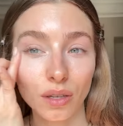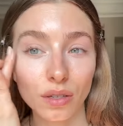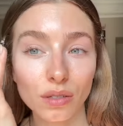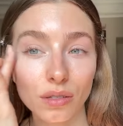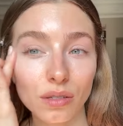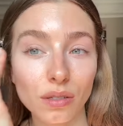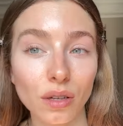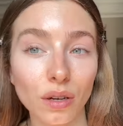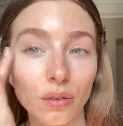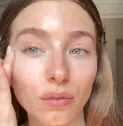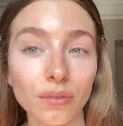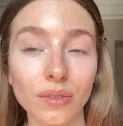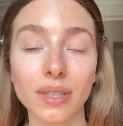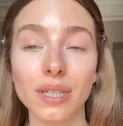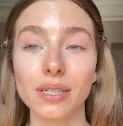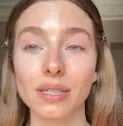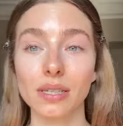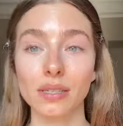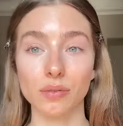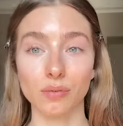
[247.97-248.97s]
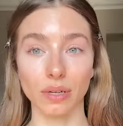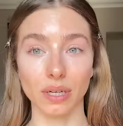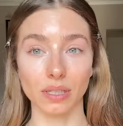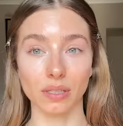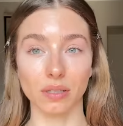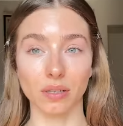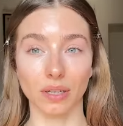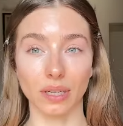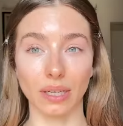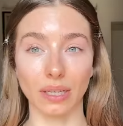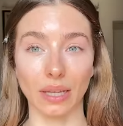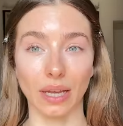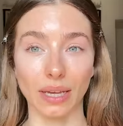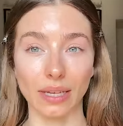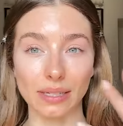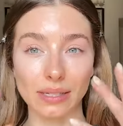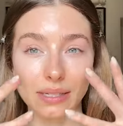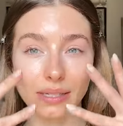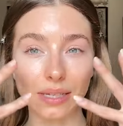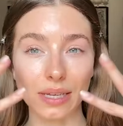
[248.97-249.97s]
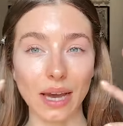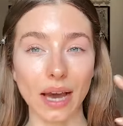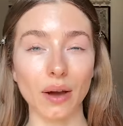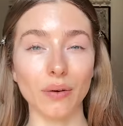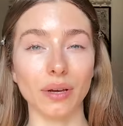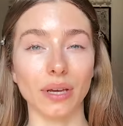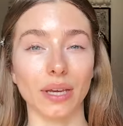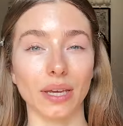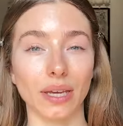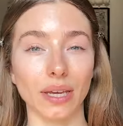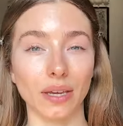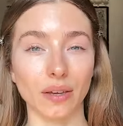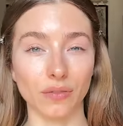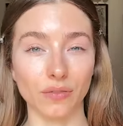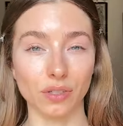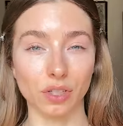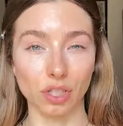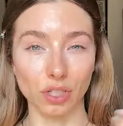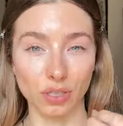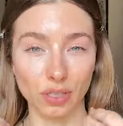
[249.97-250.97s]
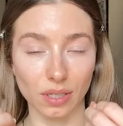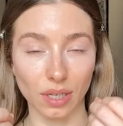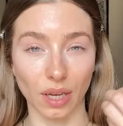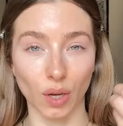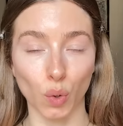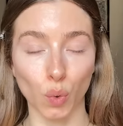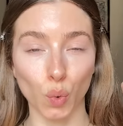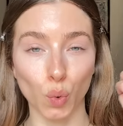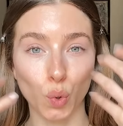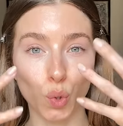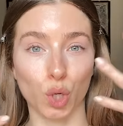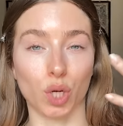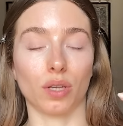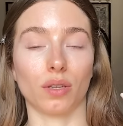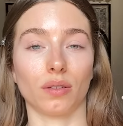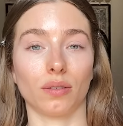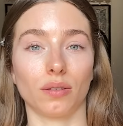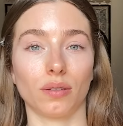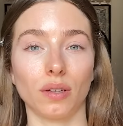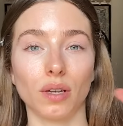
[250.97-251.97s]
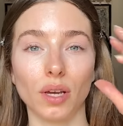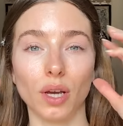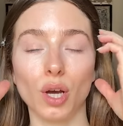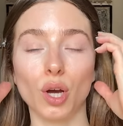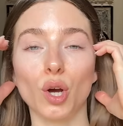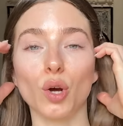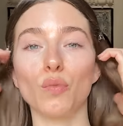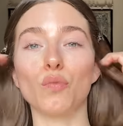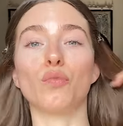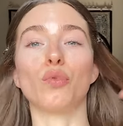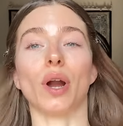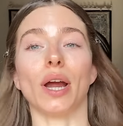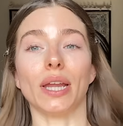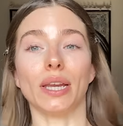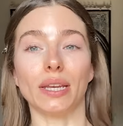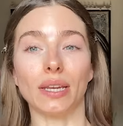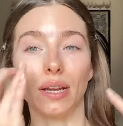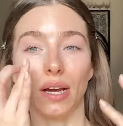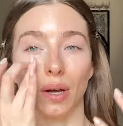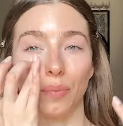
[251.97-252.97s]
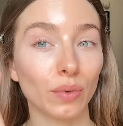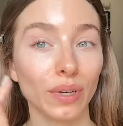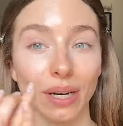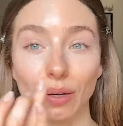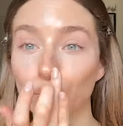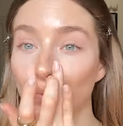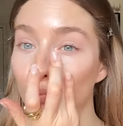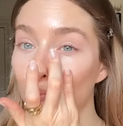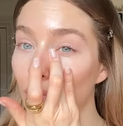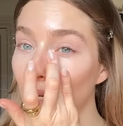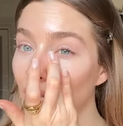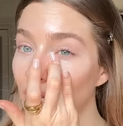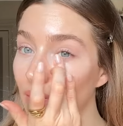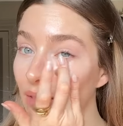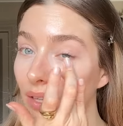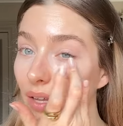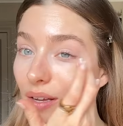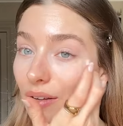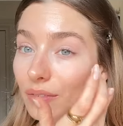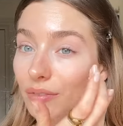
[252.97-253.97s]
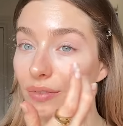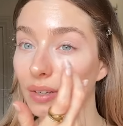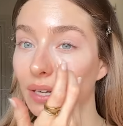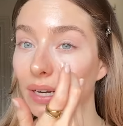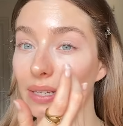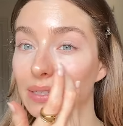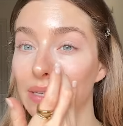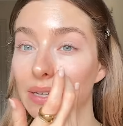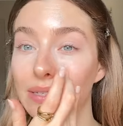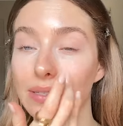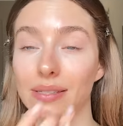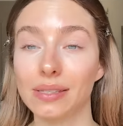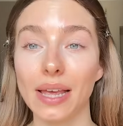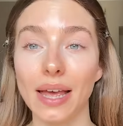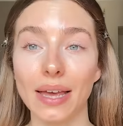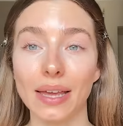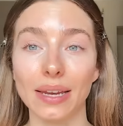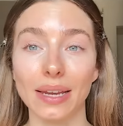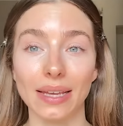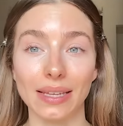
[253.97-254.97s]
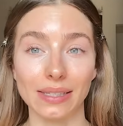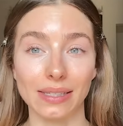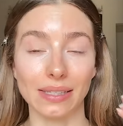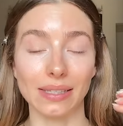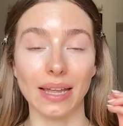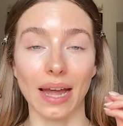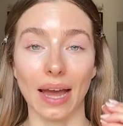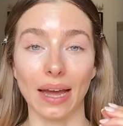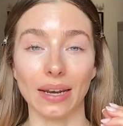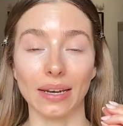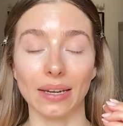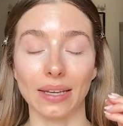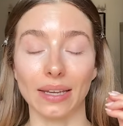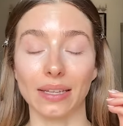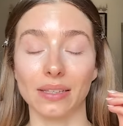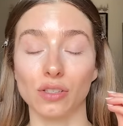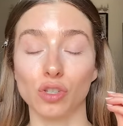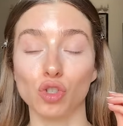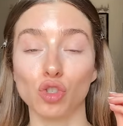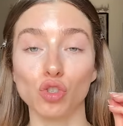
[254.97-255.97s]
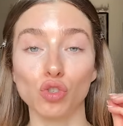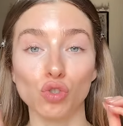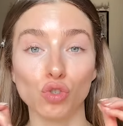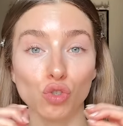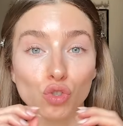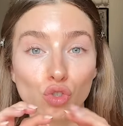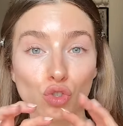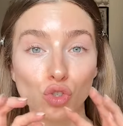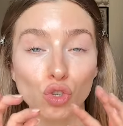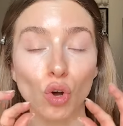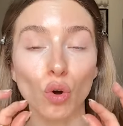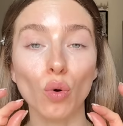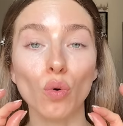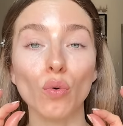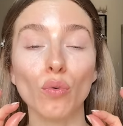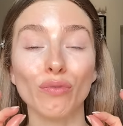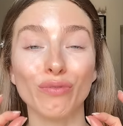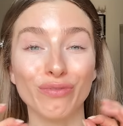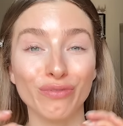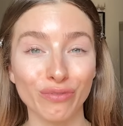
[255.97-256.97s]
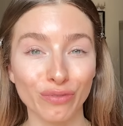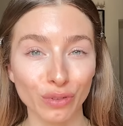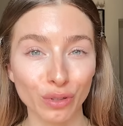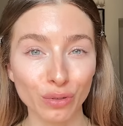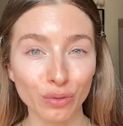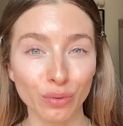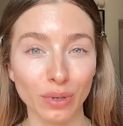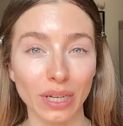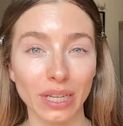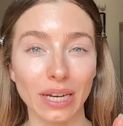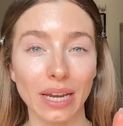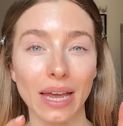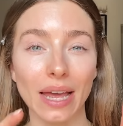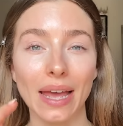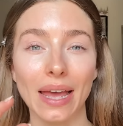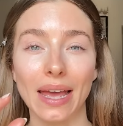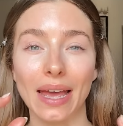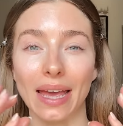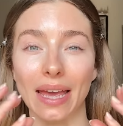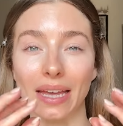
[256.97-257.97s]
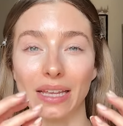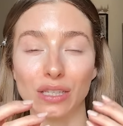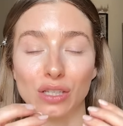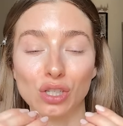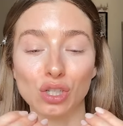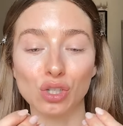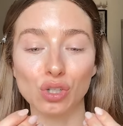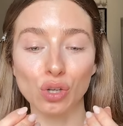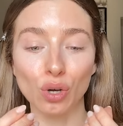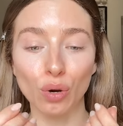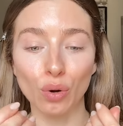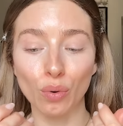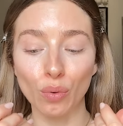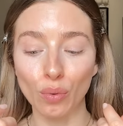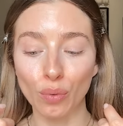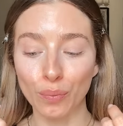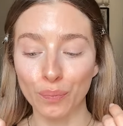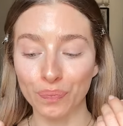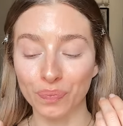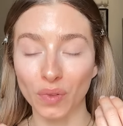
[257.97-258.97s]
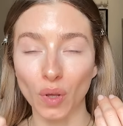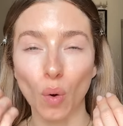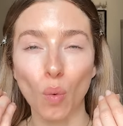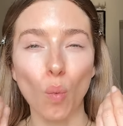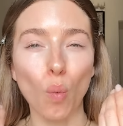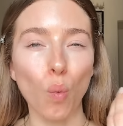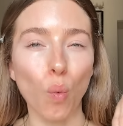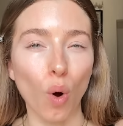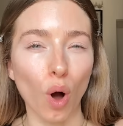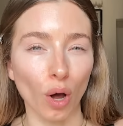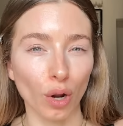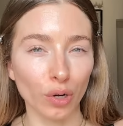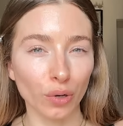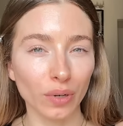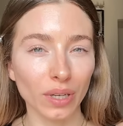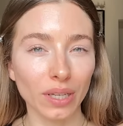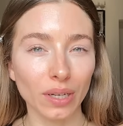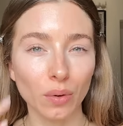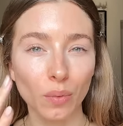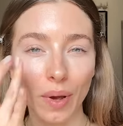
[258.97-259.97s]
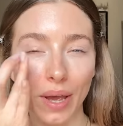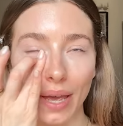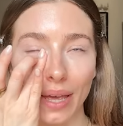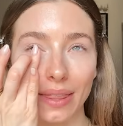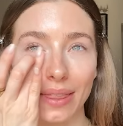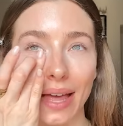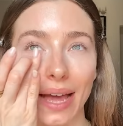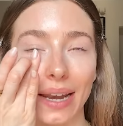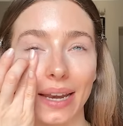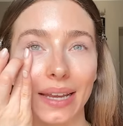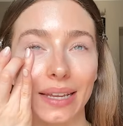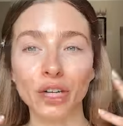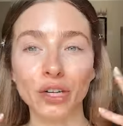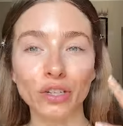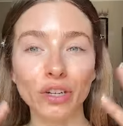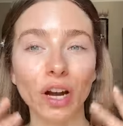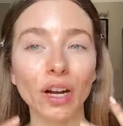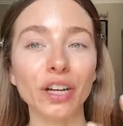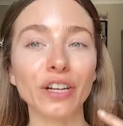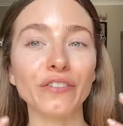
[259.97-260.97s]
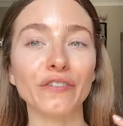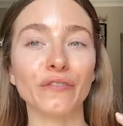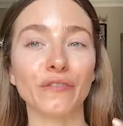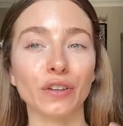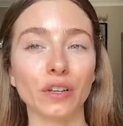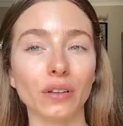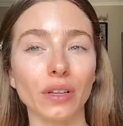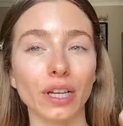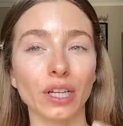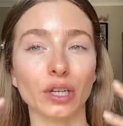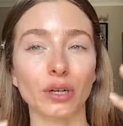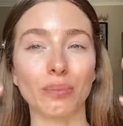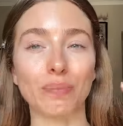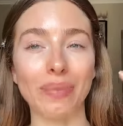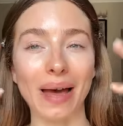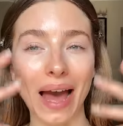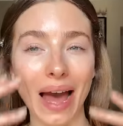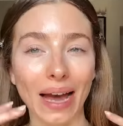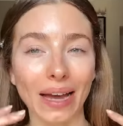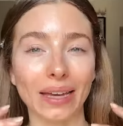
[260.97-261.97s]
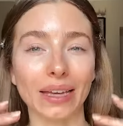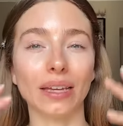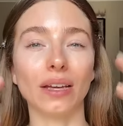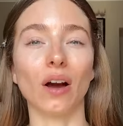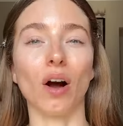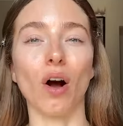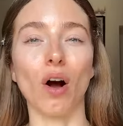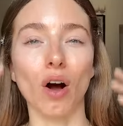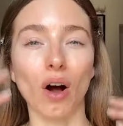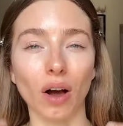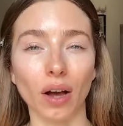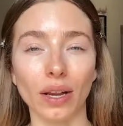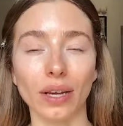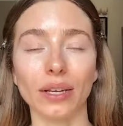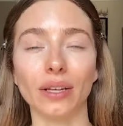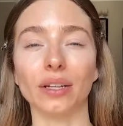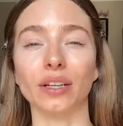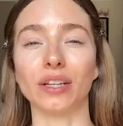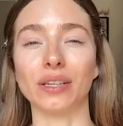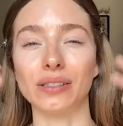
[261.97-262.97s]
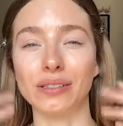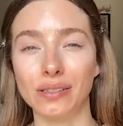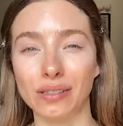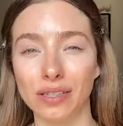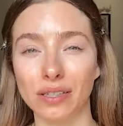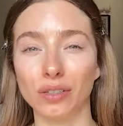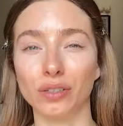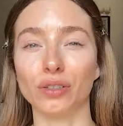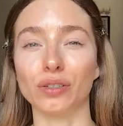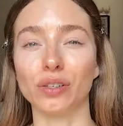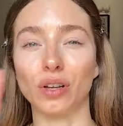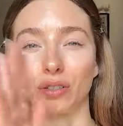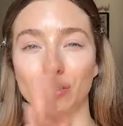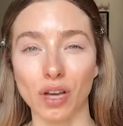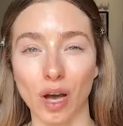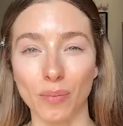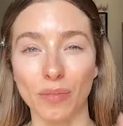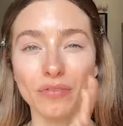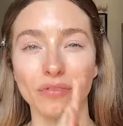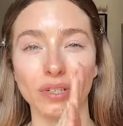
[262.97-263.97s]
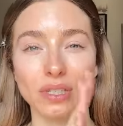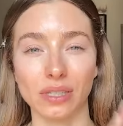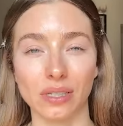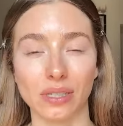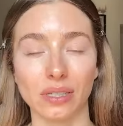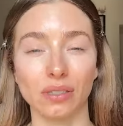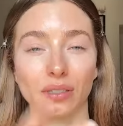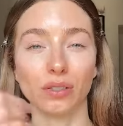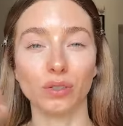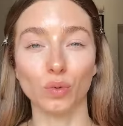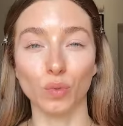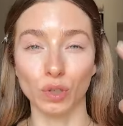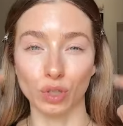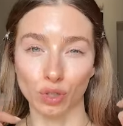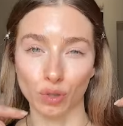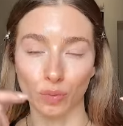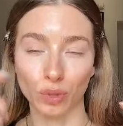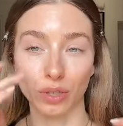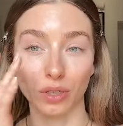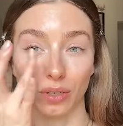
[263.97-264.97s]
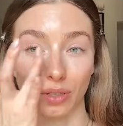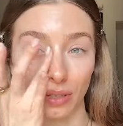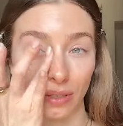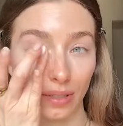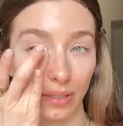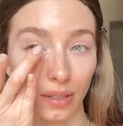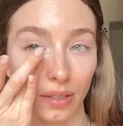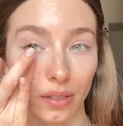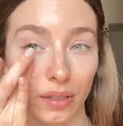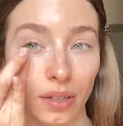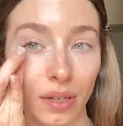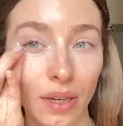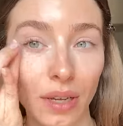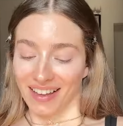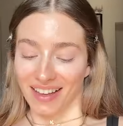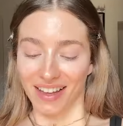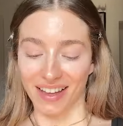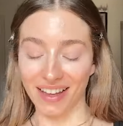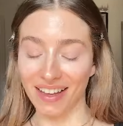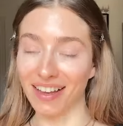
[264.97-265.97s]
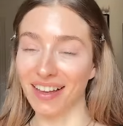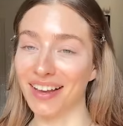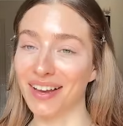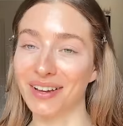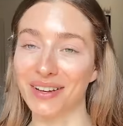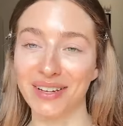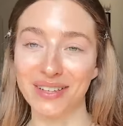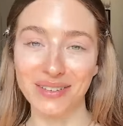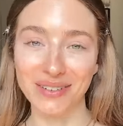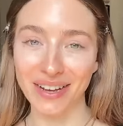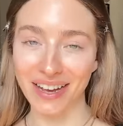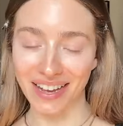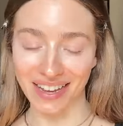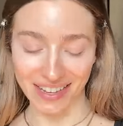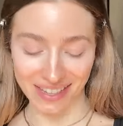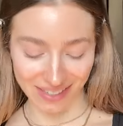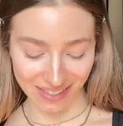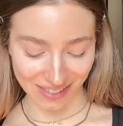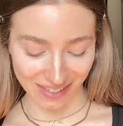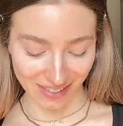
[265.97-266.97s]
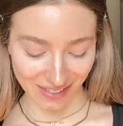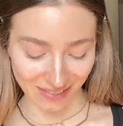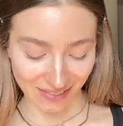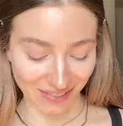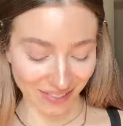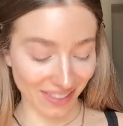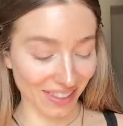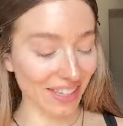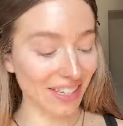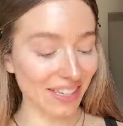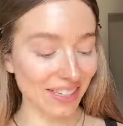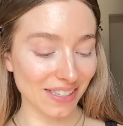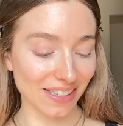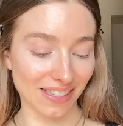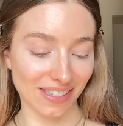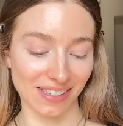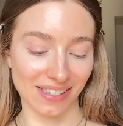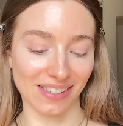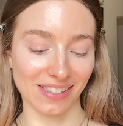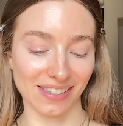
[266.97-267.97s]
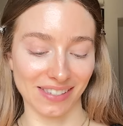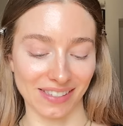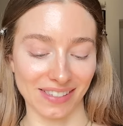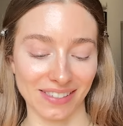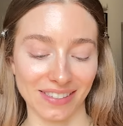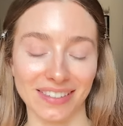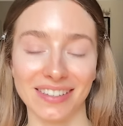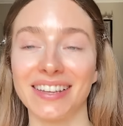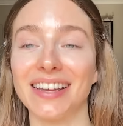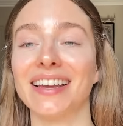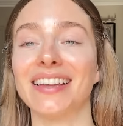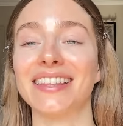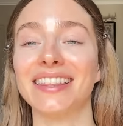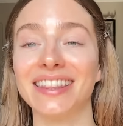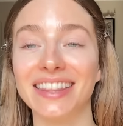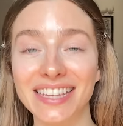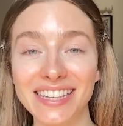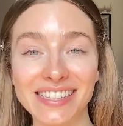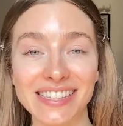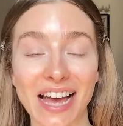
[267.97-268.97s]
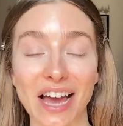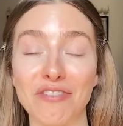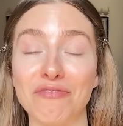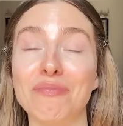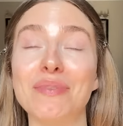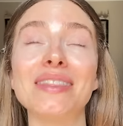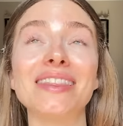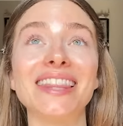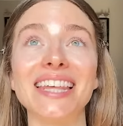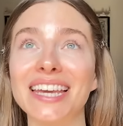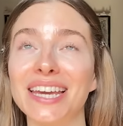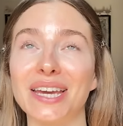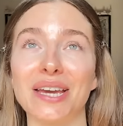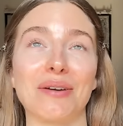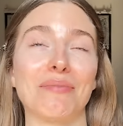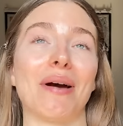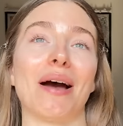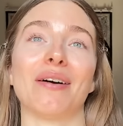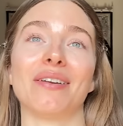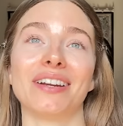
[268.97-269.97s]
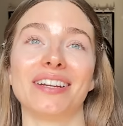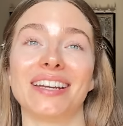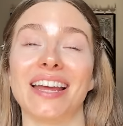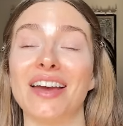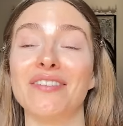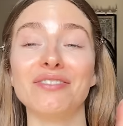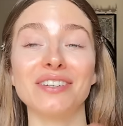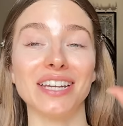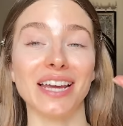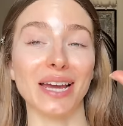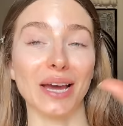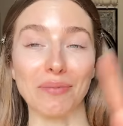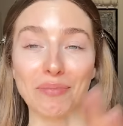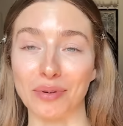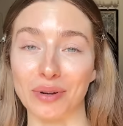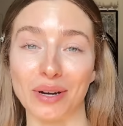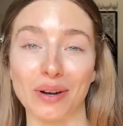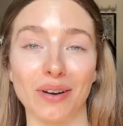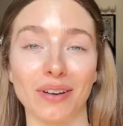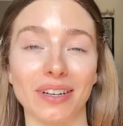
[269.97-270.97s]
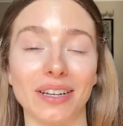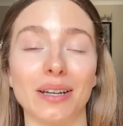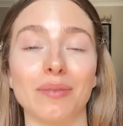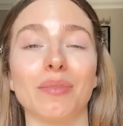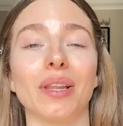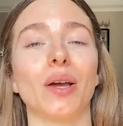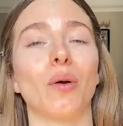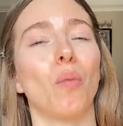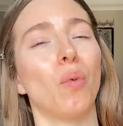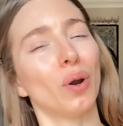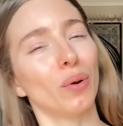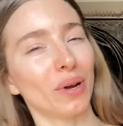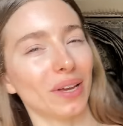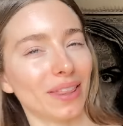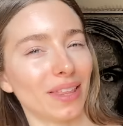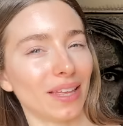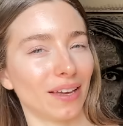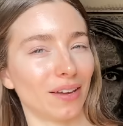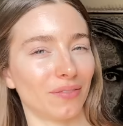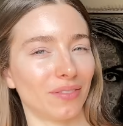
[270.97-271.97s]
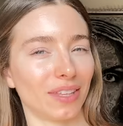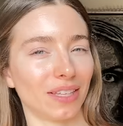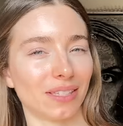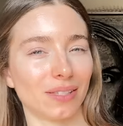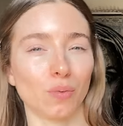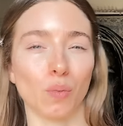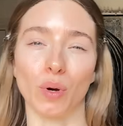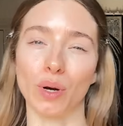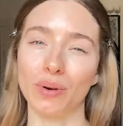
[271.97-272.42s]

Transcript: So this is what it's looking like. See how it gives just a whoosh, brighten up. What I really love, and as I said, is that it's so fluid and so watery in a way that you're not going to feel like you're packing on concealers on top of concealers once you put your concealer. You guys, this I've been thinking about it every day. I put it on and I'm like, what do I think of this?